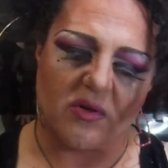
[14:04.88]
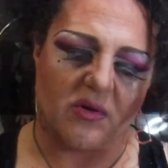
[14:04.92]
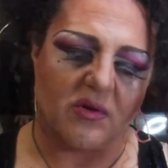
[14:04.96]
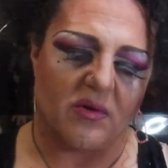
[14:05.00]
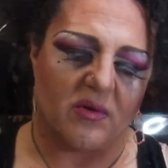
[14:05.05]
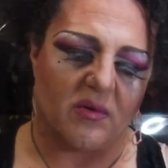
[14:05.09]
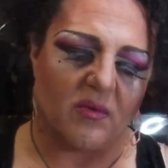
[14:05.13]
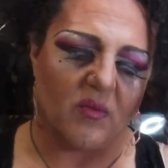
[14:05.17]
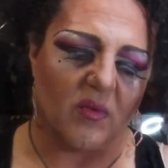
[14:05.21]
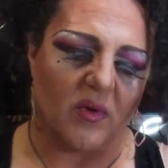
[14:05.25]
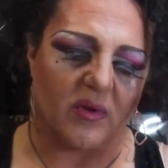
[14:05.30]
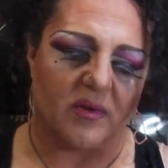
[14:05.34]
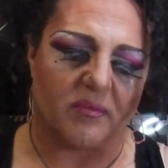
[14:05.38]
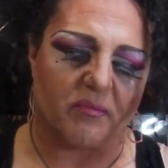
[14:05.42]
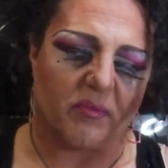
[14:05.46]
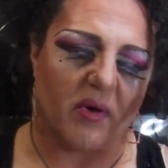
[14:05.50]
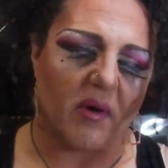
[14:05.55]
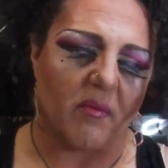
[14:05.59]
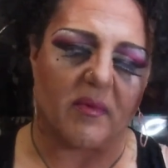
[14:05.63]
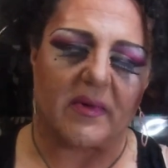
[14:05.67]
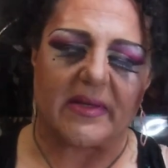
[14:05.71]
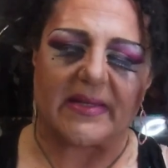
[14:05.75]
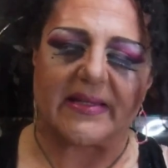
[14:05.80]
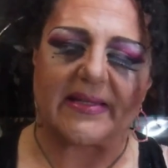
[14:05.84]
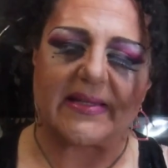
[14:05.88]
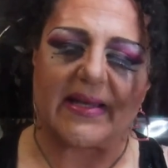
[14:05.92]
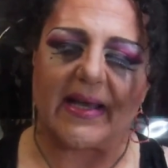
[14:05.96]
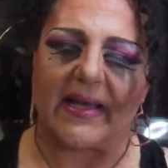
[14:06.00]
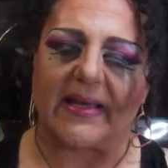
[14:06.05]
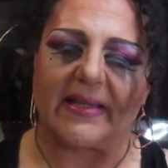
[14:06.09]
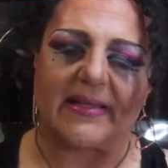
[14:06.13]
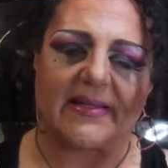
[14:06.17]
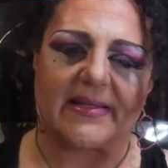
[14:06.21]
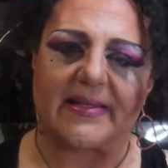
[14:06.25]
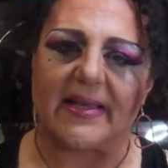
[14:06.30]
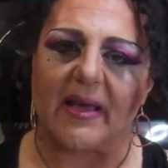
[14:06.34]
two will probably
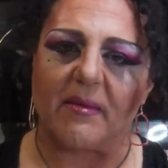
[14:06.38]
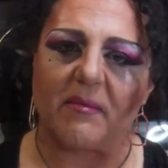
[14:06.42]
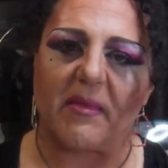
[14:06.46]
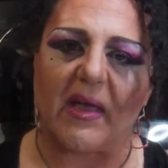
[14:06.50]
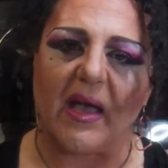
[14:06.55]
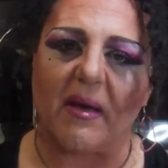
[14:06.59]
stay in the same